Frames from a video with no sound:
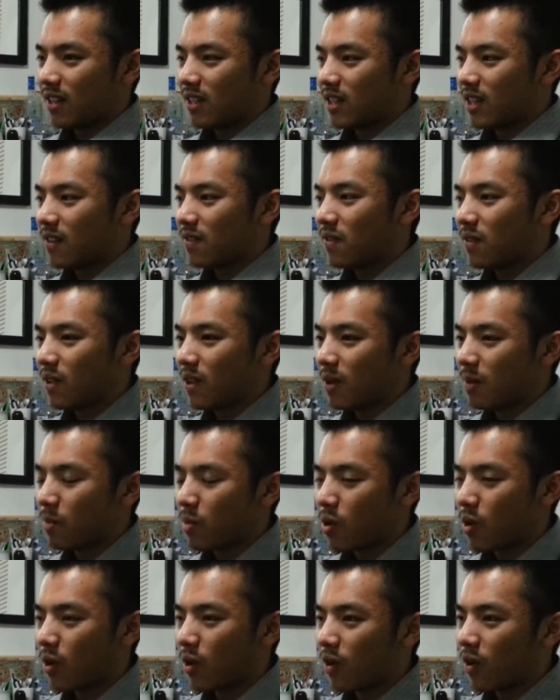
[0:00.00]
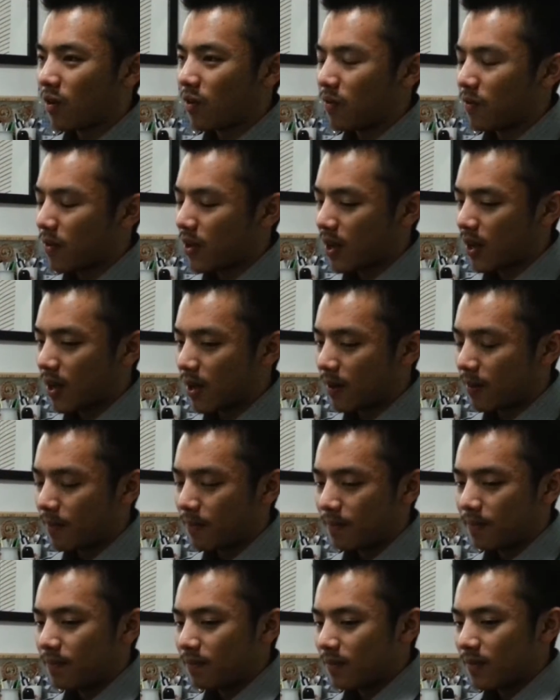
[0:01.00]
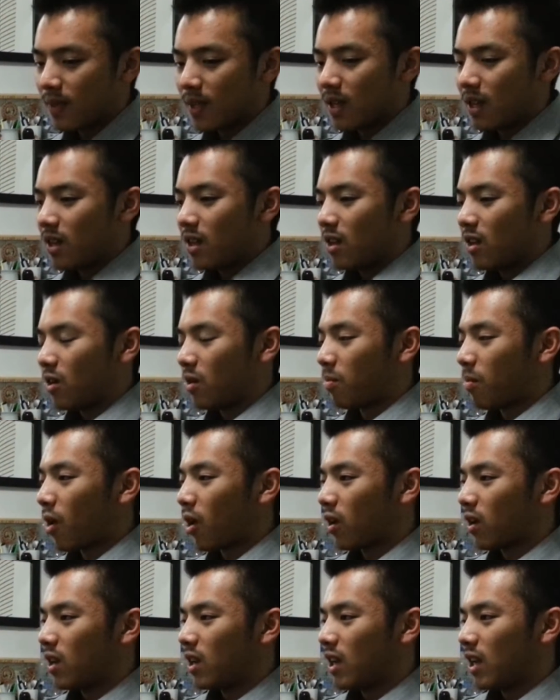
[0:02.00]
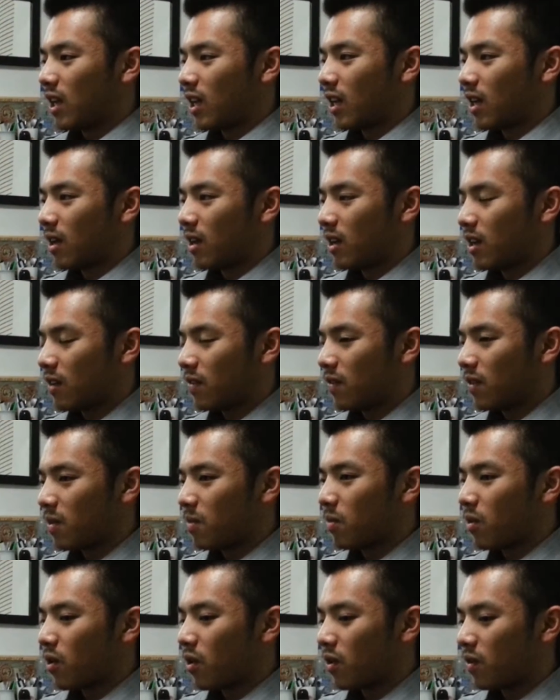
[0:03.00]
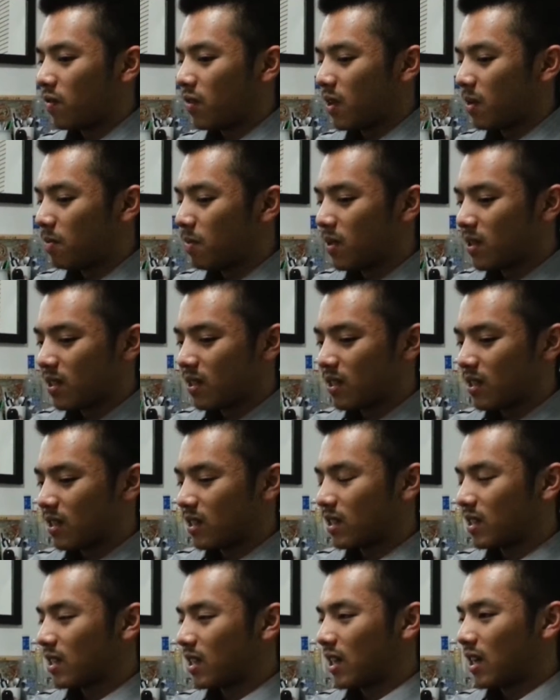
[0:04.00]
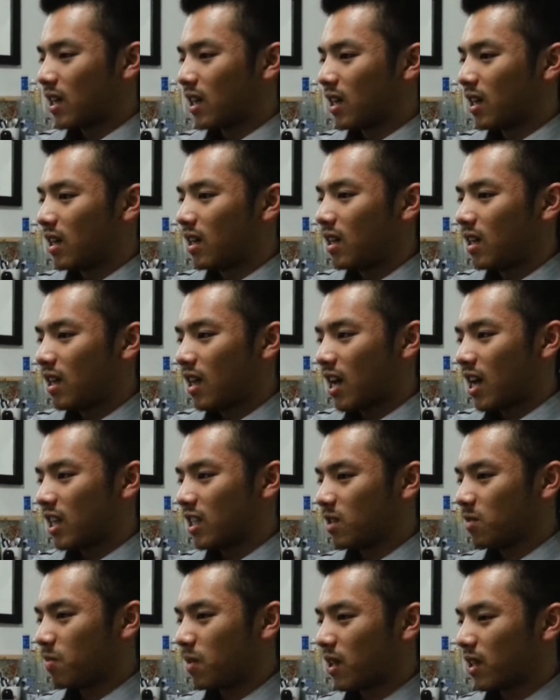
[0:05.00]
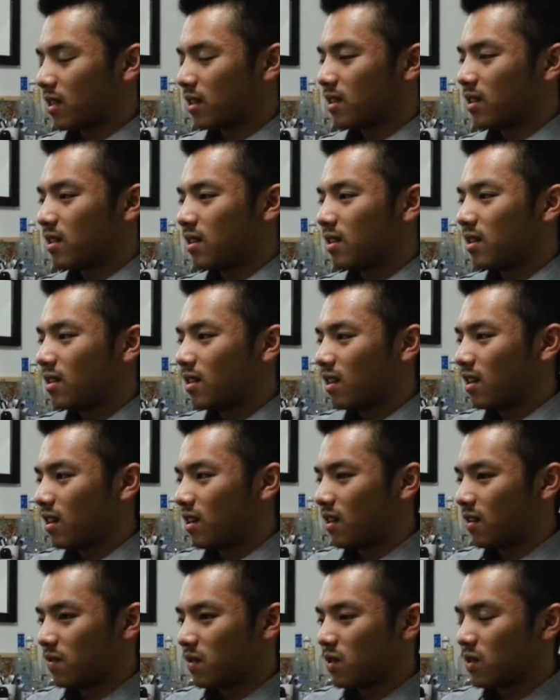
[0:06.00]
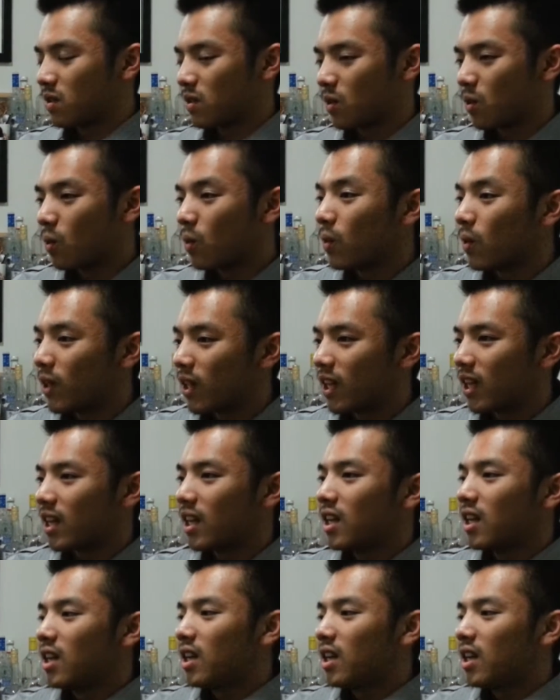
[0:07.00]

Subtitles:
Definitely more of marketing, and definitely more of the business aspect of schooling.